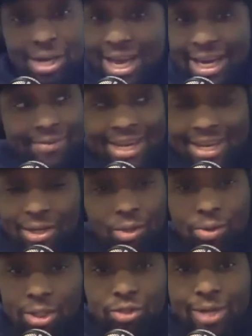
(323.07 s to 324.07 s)
not even
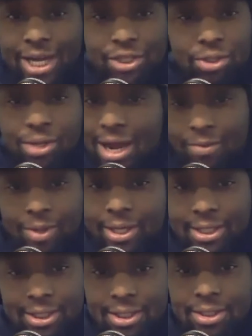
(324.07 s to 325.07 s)
including the tracks you're not
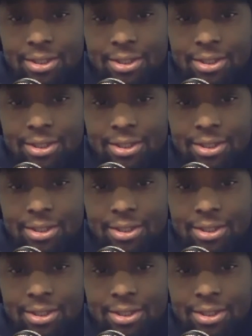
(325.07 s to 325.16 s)
releasing?